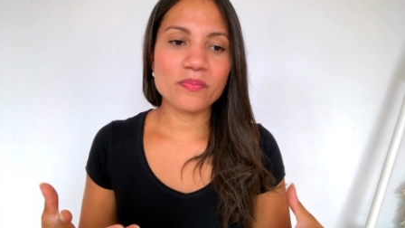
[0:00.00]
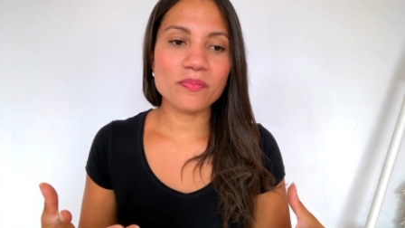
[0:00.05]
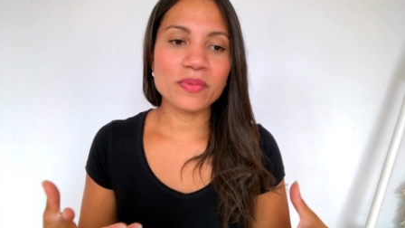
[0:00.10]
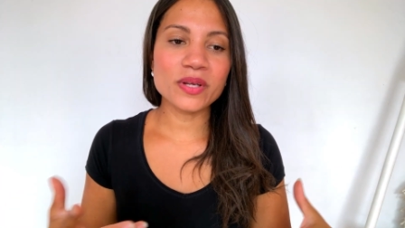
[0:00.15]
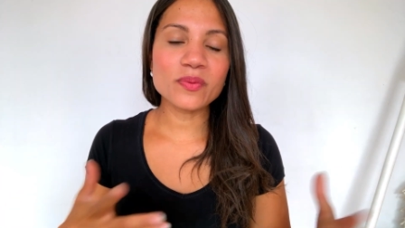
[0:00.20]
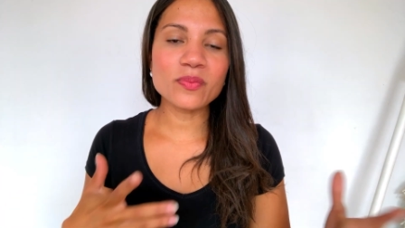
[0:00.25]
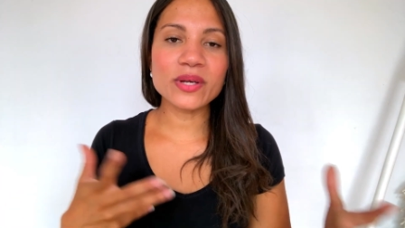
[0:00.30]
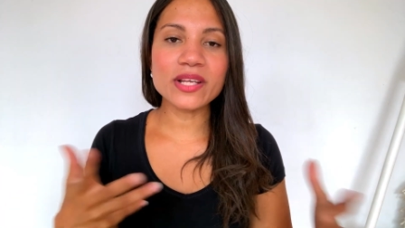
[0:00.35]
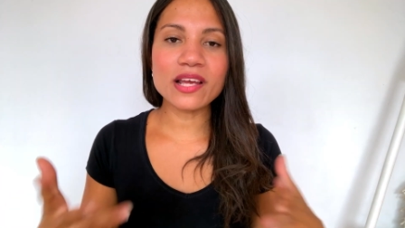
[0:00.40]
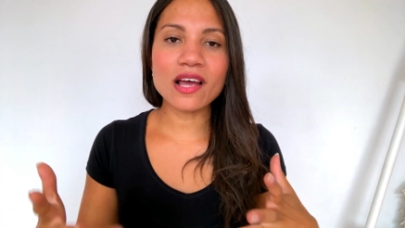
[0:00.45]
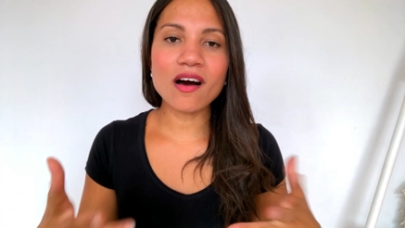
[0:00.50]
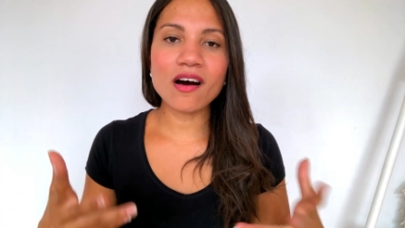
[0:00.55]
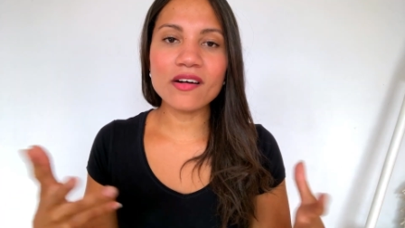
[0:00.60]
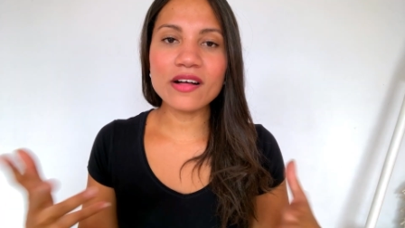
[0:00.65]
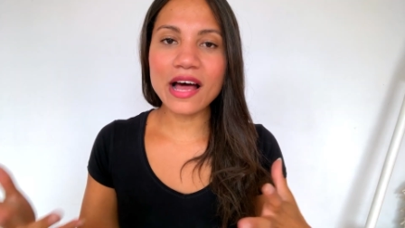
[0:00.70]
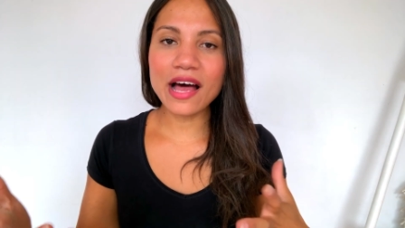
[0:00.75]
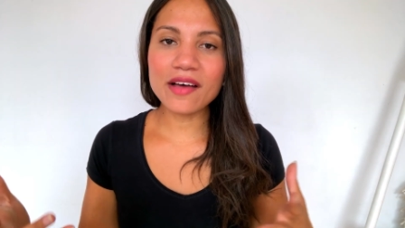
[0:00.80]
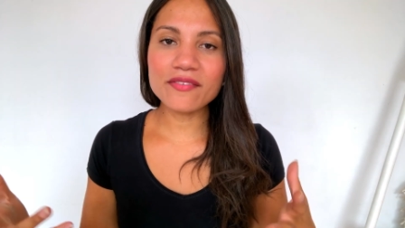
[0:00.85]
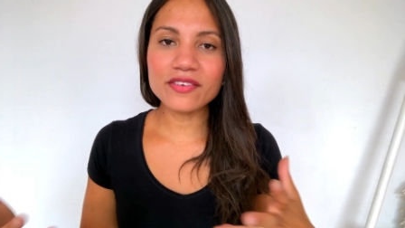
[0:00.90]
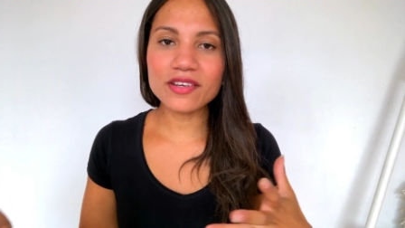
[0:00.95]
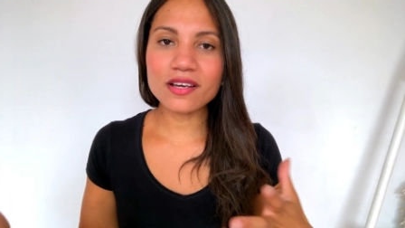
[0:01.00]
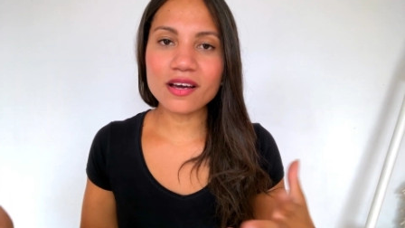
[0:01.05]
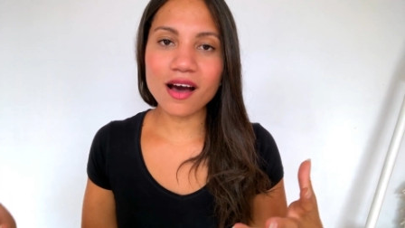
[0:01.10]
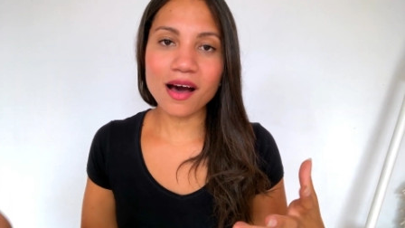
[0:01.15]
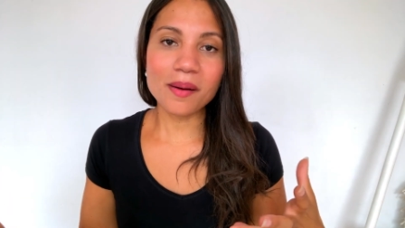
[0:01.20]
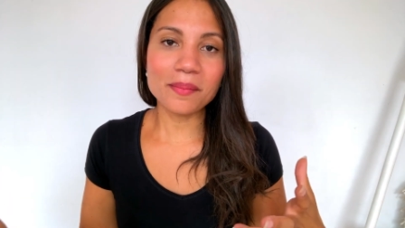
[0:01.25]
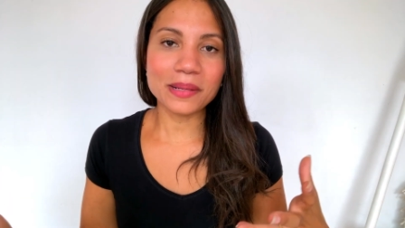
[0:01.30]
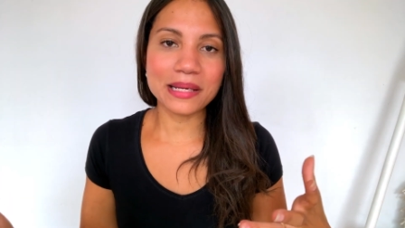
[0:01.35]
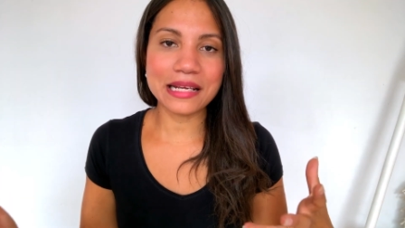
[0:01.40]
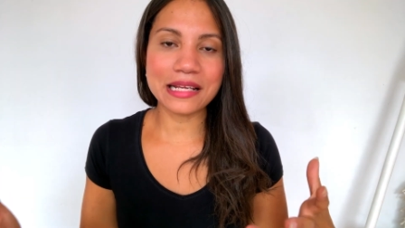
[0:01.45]
But what they all have in
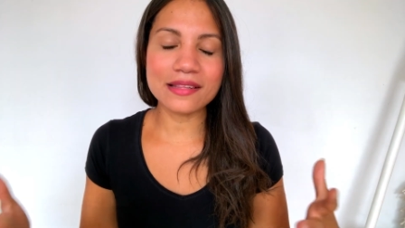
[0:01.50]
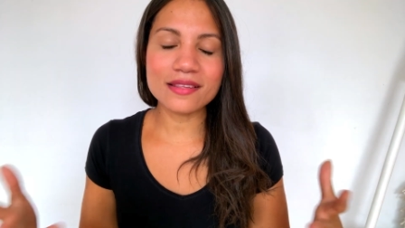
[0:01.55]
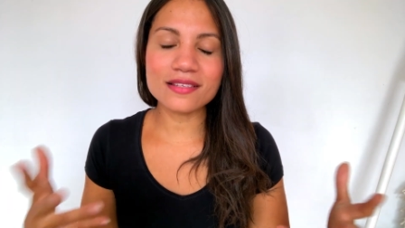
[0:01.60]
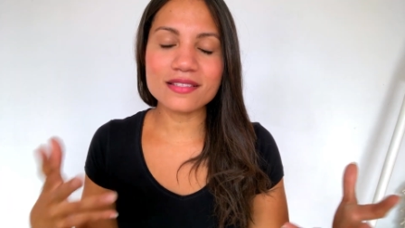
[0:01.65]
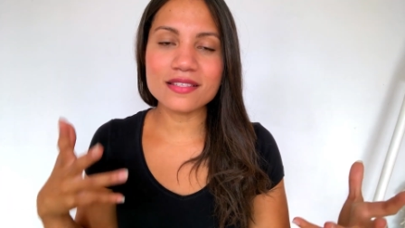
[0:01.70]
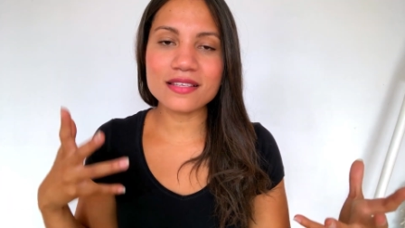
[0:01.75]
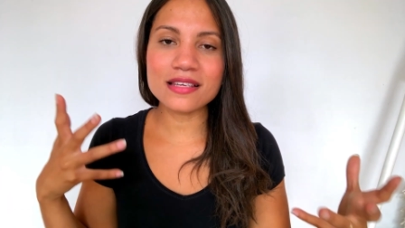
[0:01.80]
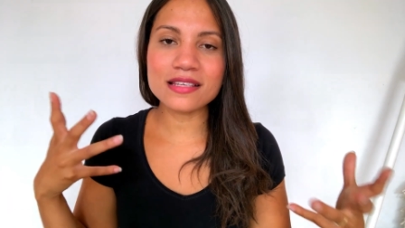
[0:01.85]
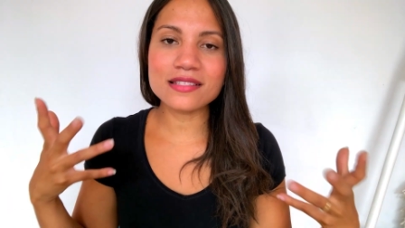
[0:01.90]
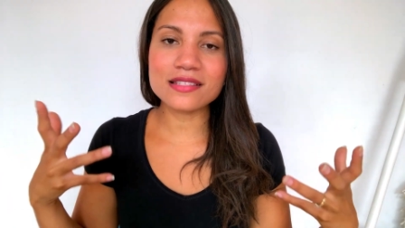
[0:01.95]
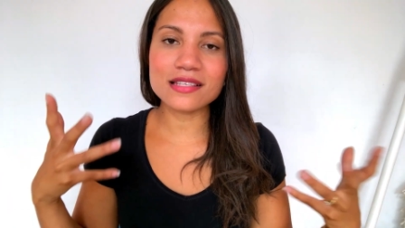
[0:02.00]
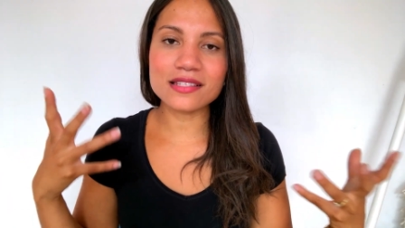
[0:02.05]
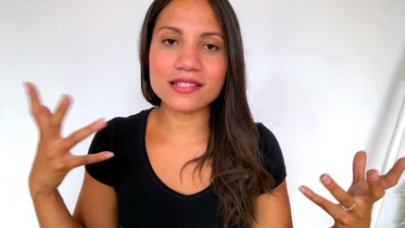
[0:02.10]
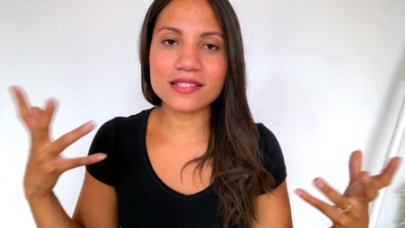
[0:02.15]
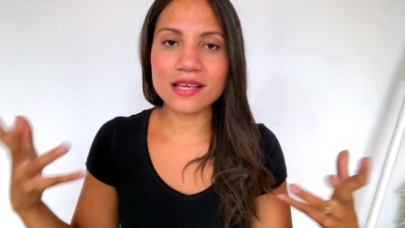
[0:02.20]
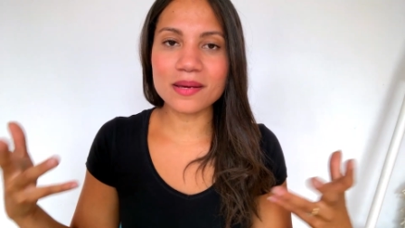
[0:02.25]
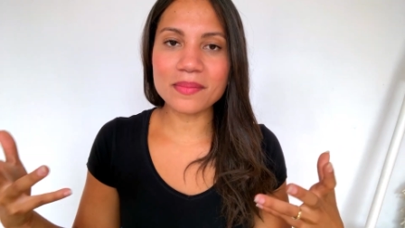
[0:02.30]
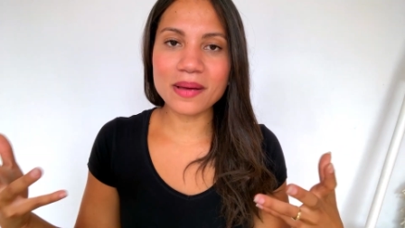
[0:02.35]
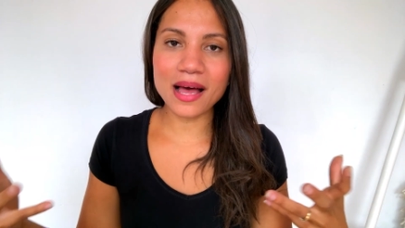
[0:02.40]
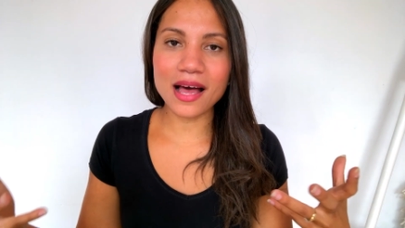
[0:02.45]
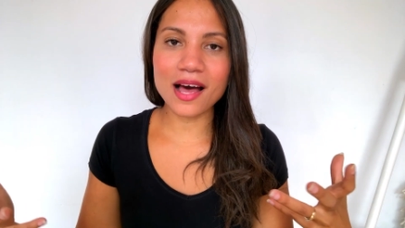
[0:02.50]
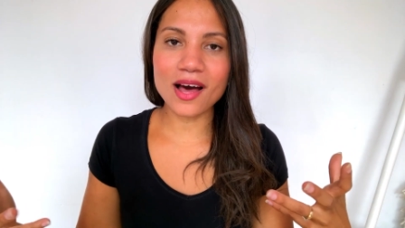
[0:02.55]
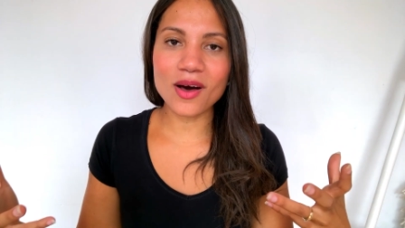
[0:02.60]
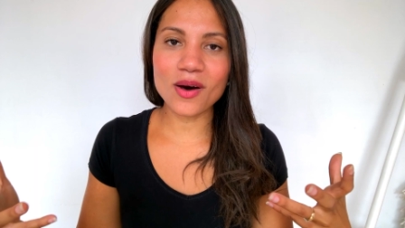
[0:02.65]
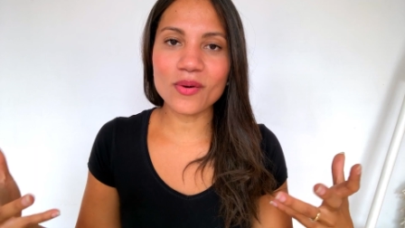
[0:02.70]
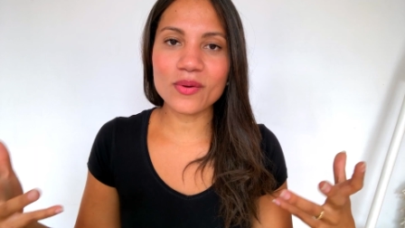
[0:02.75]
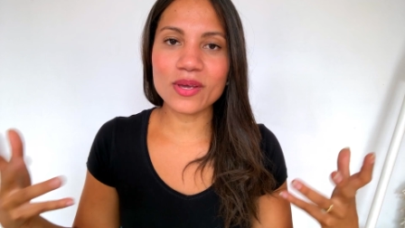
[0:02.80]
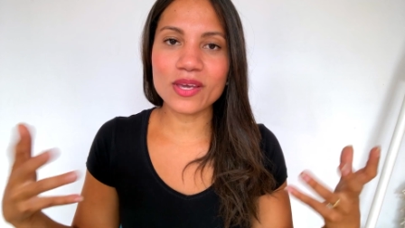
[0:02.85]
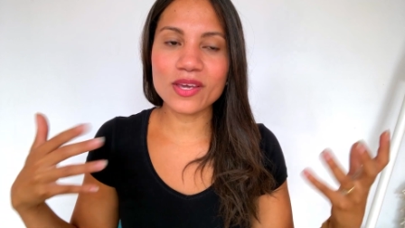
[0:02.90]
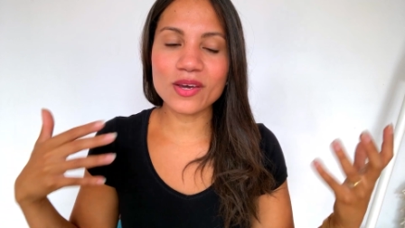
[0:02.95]
common is that
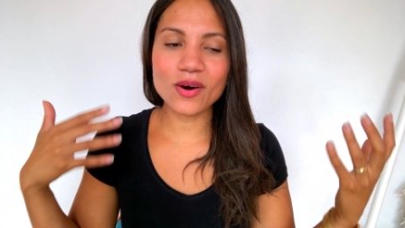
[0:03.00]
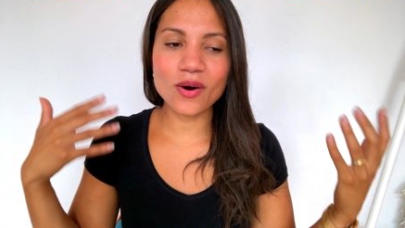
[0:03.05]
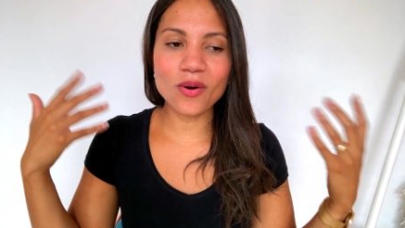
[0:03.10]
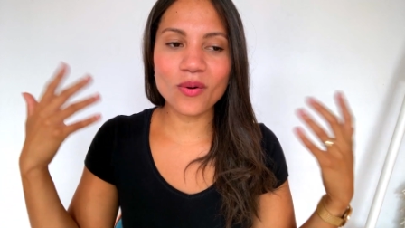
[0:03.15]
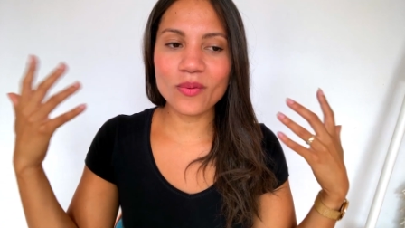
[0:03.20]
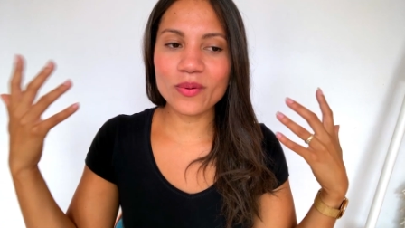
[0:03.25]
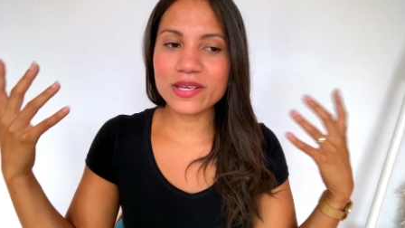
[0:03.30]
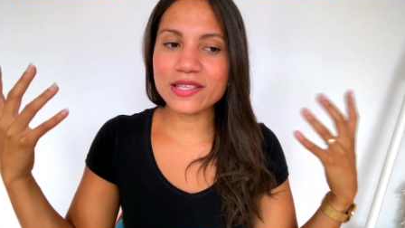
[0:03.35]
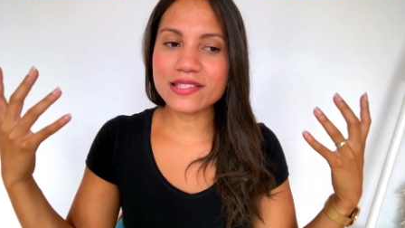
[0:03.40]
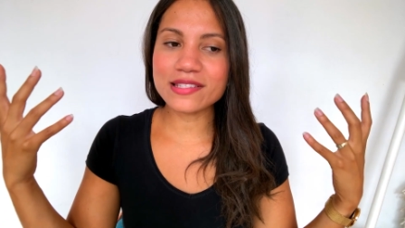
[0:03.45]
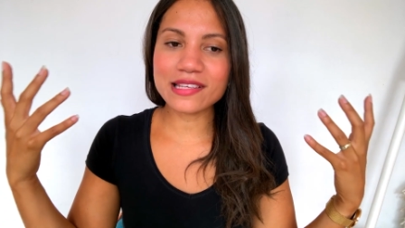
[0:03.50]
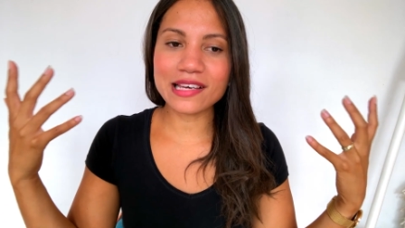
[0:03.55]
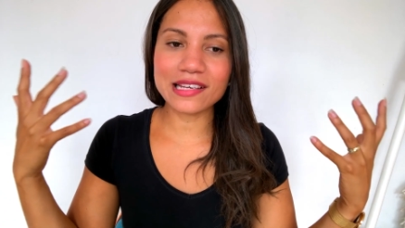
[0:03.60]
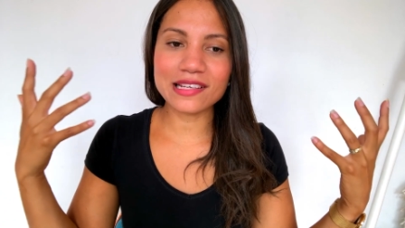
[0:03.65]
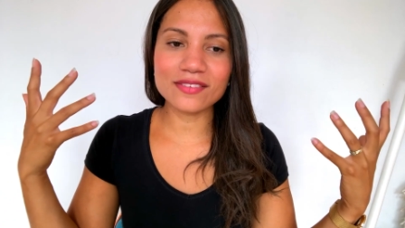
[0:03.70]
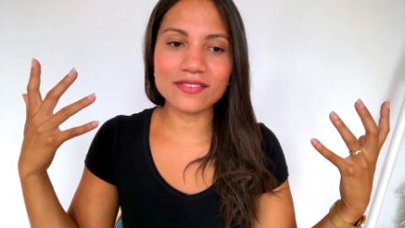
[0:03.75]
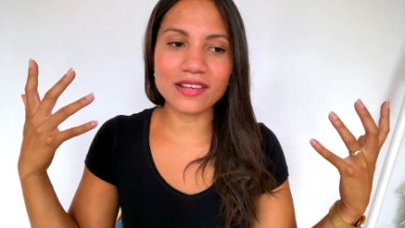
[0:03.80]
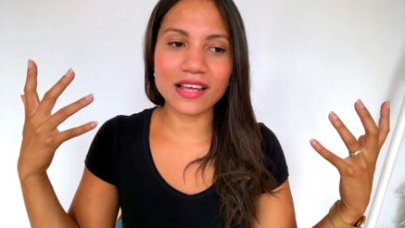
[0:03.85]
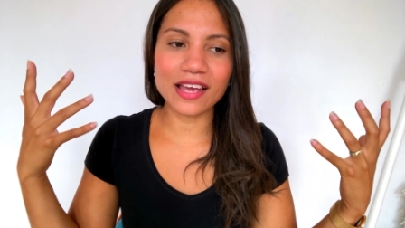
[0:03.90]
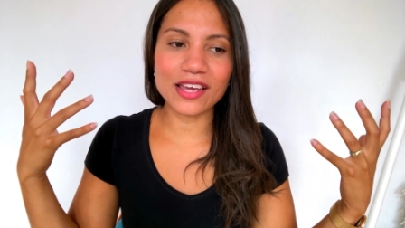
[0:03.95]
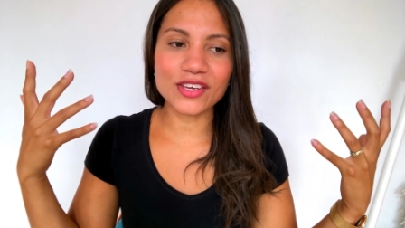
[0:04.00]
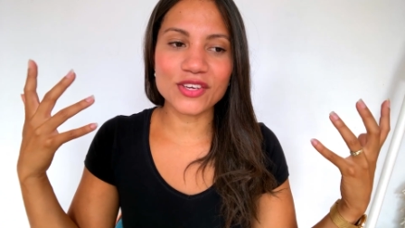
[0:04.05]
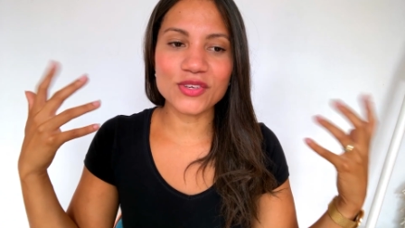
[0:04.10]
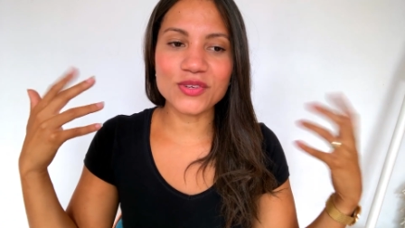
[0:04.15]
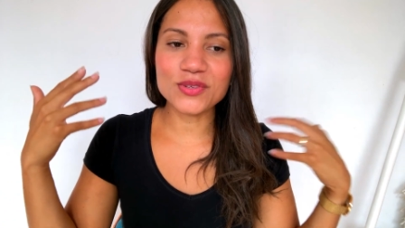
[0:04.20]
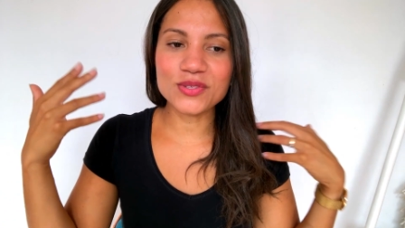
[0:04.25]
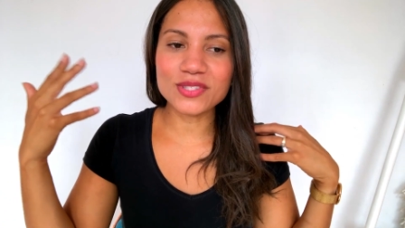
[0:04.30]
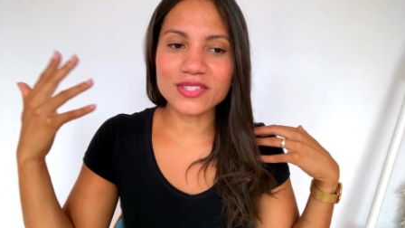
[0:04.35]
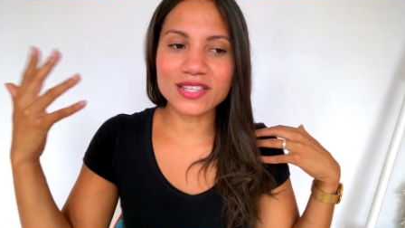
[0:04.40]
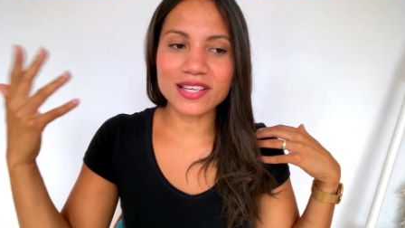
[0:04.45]
somehow he always kind of like
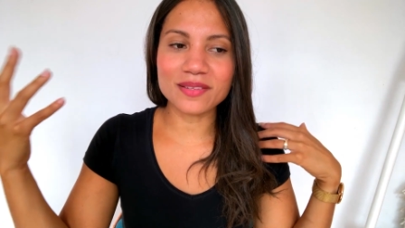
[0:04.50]
used